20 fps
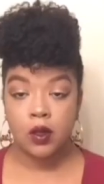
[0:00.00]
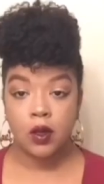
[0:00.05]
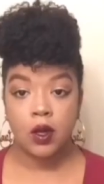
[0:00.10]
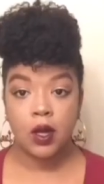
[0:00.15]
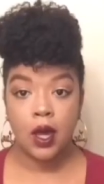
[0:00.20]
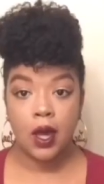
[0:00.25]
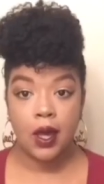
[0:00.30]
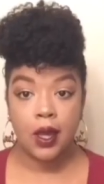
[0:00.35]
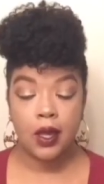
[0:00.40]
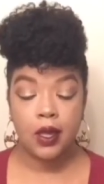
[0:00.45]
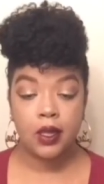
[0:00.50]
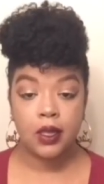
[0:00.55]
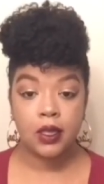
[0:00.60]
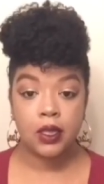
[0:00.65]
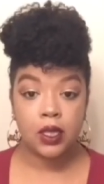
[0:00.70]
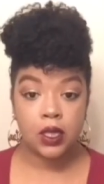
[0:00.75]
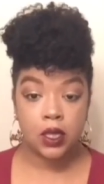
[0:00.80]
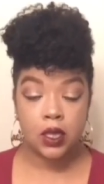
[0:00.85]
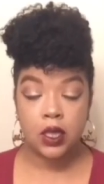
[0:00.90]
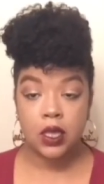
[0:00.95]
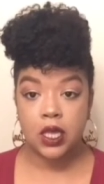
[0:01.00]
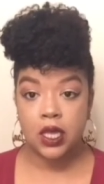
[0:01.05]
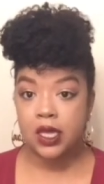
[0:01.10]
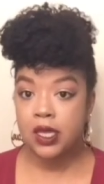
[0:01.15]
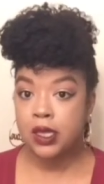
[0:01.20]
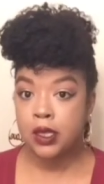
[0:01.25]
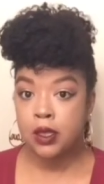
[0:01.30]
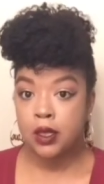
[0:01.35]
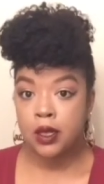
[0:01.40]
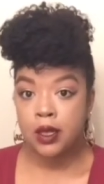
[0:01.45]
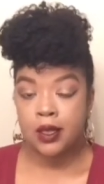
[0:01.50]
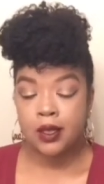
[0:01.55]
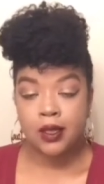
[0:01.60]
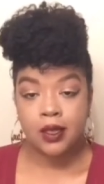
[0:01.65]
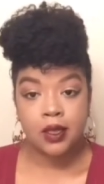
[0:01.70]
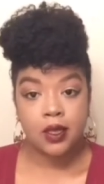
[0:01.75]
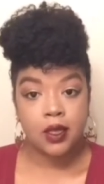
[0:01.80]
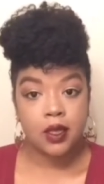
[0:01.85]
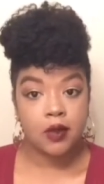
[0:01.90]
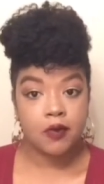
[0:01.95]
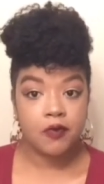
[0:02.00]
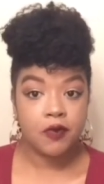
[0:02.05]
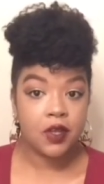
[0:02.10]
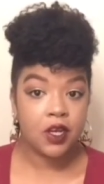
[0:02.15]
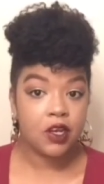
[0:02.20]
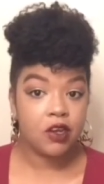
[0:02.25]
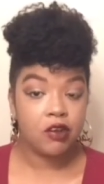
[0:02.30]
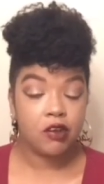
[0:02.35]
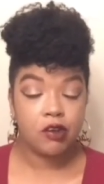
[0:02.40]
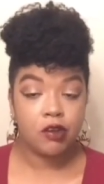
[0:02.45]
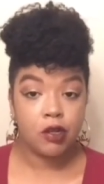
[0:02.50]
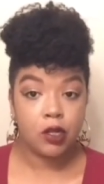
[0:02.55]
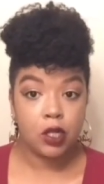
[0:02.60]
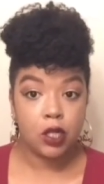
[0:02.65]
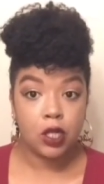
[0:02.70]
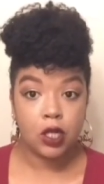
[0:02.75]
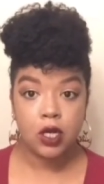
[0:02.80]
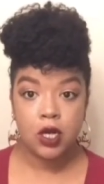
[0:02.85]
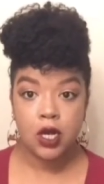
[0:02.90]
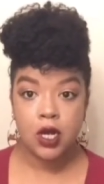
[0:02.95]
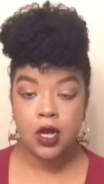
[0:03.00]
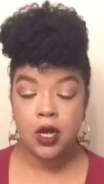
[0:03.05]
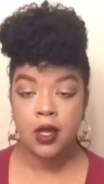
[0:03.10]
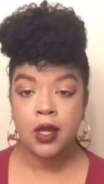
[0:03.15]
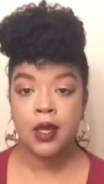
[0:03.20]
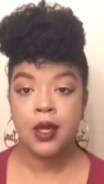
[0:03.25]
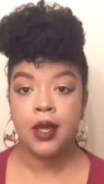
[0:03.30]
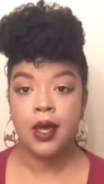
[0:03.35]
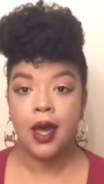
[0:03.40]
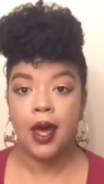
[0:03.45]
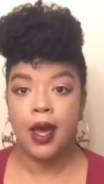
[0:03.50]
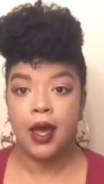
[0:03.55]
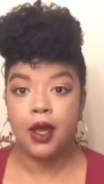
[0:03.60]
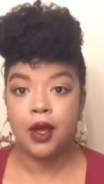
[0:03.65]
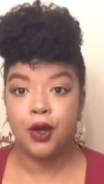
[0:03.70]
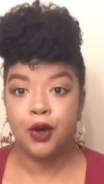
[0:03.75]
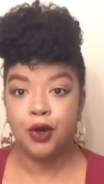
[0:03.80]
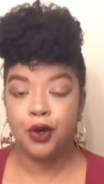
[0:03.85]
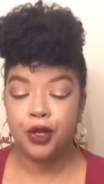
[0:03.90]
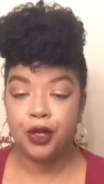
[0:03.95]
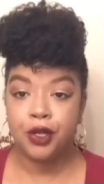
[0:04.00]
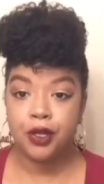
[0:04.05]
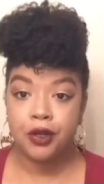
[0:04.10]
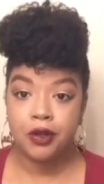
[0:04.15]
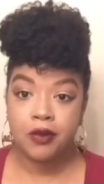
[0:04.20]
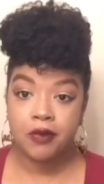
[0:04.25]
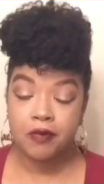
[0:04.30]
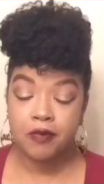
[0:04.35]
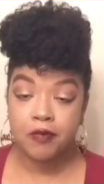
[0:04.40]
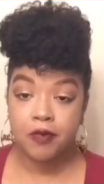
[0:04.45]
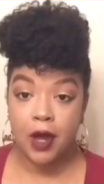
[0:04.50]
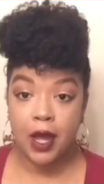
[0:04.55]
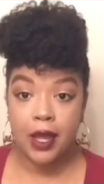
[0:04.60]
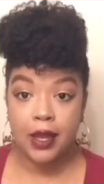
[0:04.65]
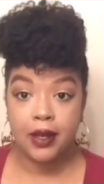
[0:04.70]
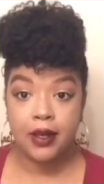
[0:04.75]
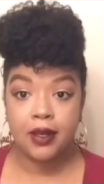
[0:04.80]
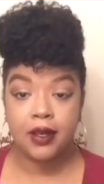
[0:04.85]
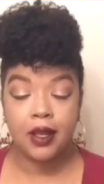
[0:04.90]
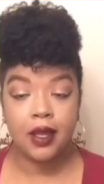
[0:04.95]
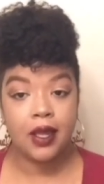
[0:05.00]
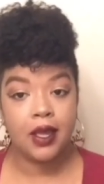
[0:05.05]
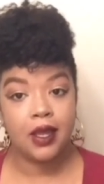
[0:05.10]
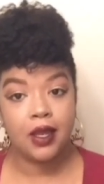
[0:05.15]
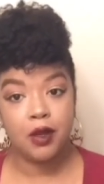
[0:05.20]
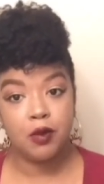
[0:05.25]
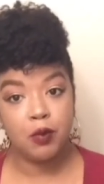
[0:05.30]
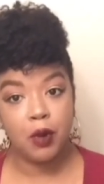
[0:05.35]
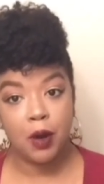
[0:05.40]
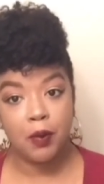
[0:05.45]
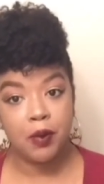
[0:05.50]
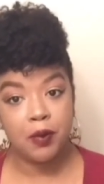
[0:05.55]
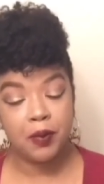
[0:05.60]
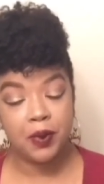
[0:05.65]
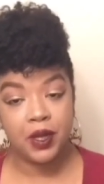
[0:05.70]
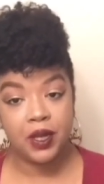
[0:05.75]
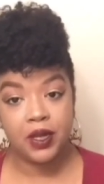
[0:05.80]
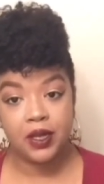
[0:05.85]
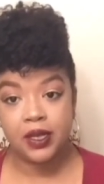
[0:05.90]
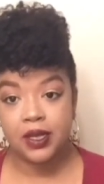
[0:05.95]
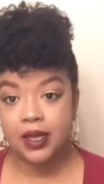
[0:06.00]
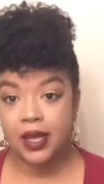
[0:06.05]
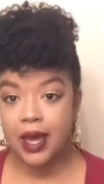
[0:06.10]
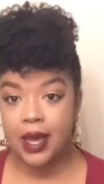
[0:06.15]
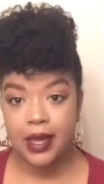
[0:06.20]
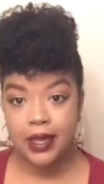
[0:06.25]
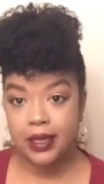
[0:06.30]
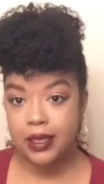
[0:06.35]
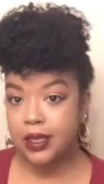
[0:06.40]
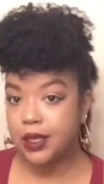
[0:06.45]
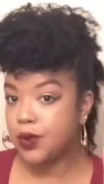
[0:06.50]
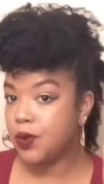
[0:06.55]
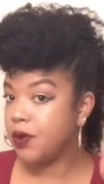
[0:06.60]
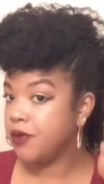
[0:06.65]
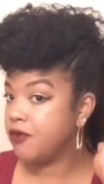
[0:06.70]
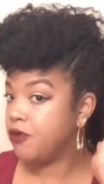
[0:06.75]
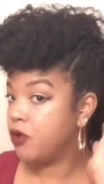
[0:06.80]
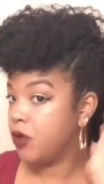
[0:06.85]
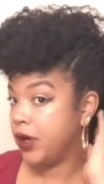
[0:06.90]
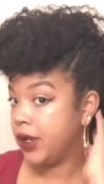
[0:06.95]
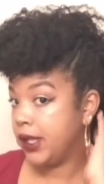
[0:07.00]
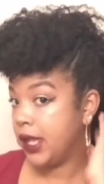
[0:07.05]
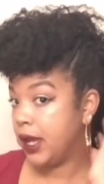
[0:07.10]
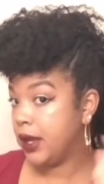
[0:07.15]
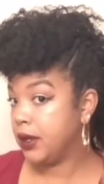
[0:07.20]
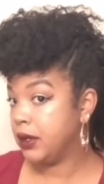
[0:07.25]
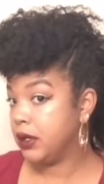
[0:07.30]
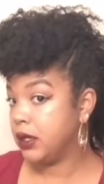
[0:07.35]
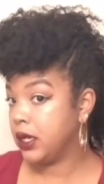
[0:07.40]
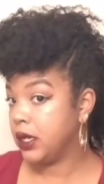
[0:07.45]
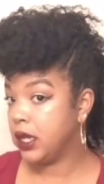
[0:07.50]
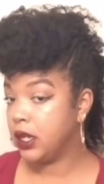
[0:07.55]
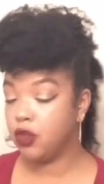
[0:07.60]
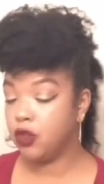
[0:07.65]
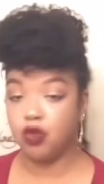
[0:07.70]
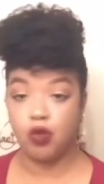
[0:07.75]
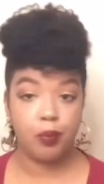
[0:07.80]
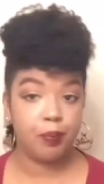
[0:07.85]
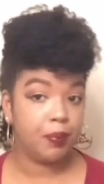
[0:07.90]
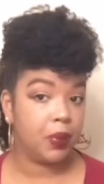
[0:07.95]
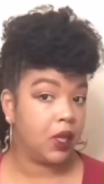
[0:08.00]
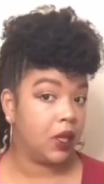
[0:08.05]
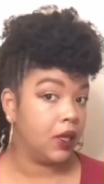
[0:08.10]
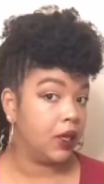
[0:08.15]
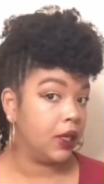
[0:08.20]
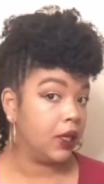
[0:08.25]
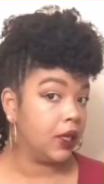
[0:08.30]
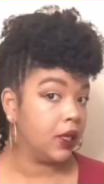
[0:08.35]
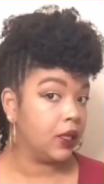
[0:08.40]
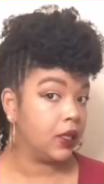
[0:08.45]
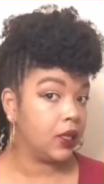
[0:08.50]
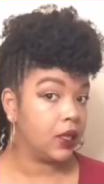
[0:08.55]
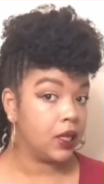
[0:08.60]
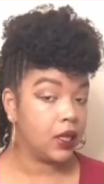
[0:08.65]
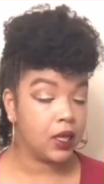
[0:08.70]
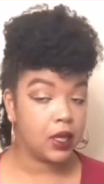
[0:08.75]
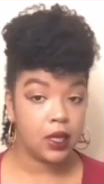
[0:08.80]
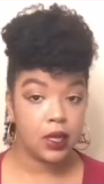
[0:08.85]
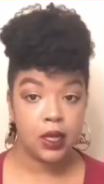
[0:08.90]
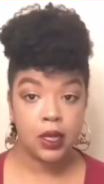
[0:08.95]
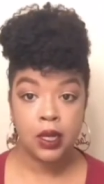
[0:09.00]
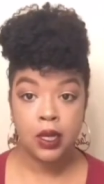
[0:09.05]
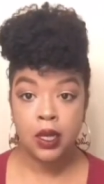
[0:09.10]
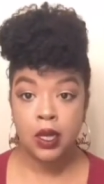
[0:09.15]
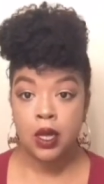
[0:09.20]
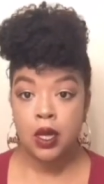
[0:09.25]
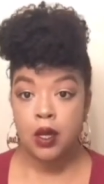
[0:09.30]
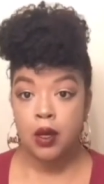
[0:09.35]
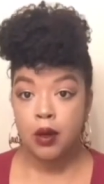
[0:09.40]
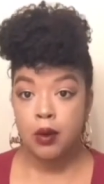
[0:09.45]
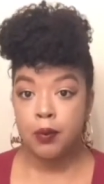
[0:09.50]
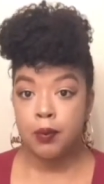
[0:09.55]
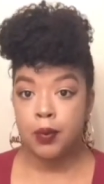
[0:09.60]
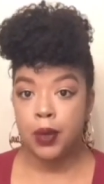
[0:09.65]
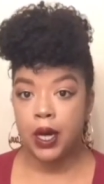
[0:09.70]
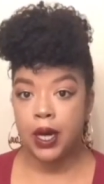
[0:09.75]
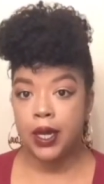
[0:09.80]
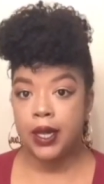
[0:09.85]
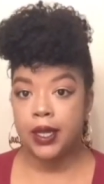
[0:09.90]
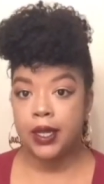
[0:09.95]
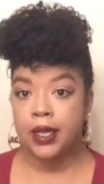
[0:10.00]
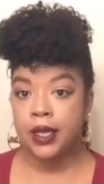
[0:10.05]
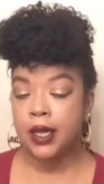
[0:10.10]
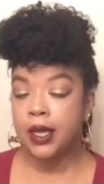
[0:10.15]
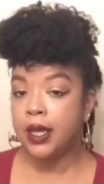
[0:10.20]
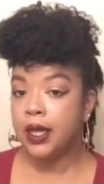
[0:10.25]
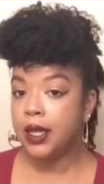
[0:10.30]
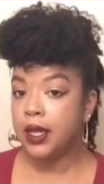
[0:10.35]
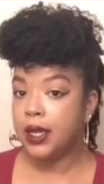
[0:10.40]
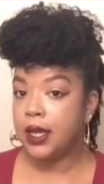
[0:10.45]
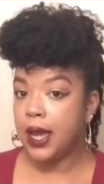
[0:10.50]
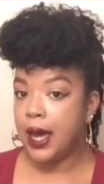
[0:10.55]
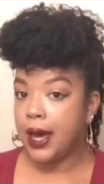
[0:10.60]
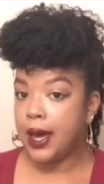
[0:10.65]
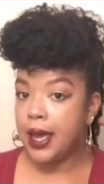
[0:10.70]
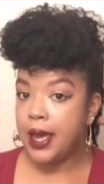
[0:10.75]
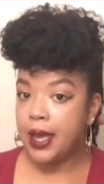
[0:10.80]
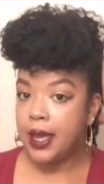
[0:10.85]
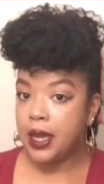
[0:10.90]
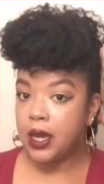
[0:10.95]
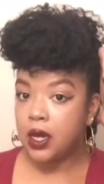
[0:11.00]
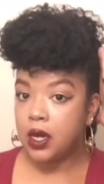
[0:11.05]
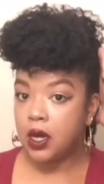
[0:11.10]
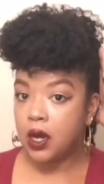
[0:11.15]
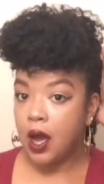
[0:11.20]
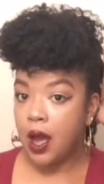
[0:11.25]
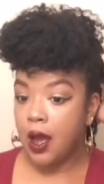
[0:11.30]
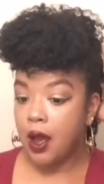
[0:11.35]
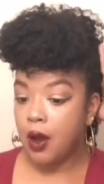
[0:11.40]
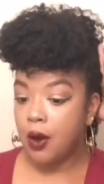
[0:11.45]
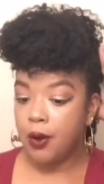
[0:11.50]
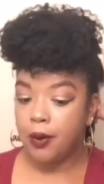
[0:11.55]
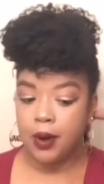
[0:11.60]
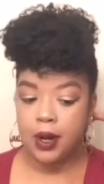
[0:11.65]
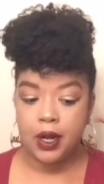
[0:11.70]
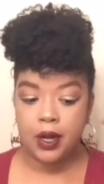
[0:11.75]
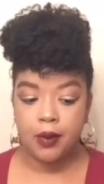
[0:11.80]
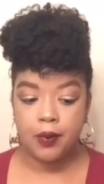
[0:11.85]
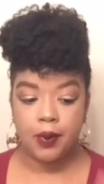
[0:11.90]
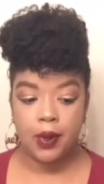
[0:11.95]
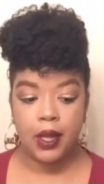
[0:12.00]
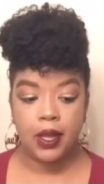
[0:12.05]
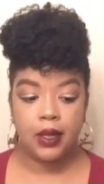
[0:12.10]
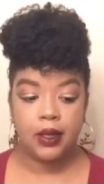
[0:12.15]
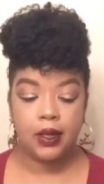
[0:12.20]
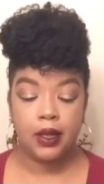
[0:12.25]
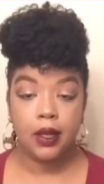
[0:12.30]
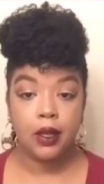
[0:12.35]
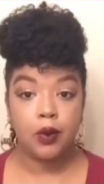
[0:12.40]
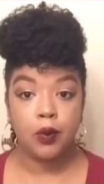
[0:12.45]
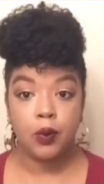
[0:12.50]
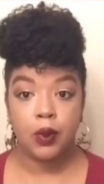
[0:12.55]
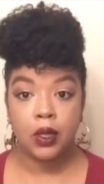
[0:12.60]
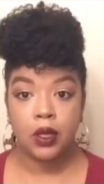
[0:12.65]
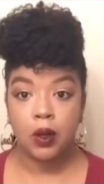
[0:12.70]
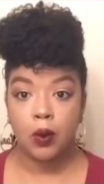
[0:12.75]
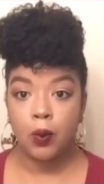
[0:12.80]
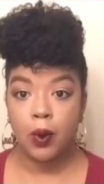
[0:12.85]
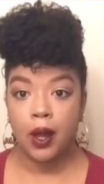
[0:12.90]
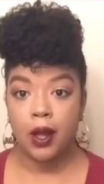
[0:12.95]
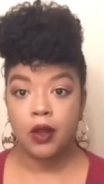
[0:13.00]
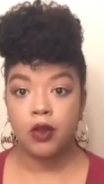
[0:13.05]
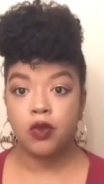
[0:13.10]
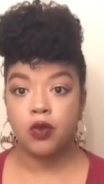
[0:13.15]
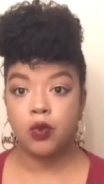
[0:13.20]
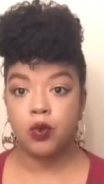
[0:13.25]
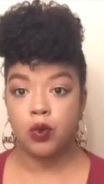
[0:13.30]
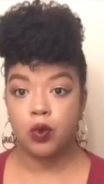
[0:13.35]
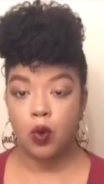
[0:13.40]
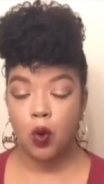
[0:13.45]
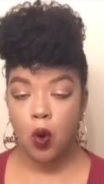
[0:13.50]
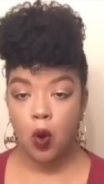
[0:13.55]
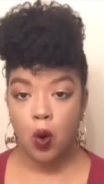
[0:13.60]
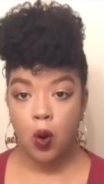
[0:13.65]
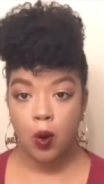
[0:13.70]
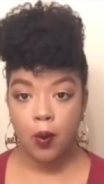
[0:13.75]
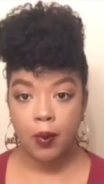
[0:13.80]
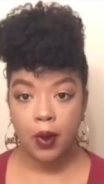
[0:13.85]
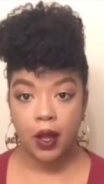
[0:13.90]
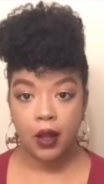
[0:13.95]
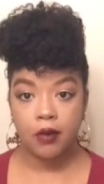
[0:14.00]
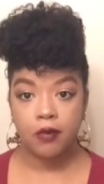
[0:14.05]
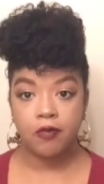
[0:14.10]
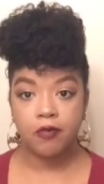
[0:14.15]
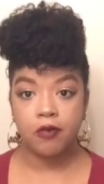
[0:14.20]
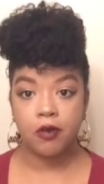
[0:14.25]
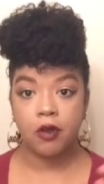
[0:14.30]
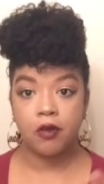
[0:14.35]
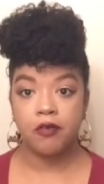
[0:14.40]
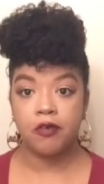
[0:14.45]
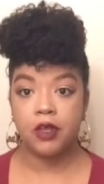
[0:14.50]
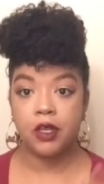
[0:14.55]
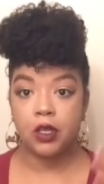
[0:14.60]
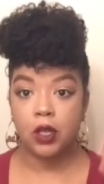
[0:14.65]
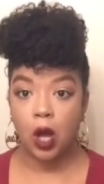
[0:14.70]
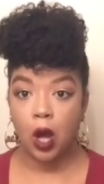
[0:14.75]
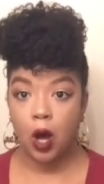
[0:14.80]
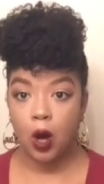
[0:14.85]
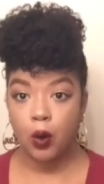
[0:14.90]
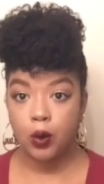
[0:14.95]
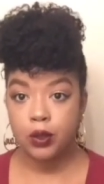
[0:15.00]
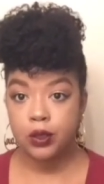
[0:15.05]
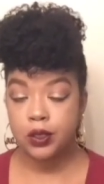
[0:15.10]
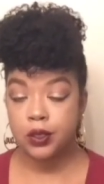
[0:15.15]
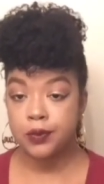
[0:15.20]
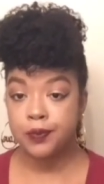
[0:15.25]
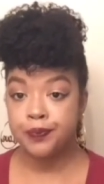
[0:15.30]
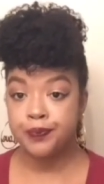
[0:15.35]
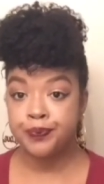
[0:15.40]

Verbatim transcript: so guys, this is the finished look. I couldn't find any bobby pins guys, so of course I couldn't get to pin it in. But like I already went in with a wide tooth comb and floss it out.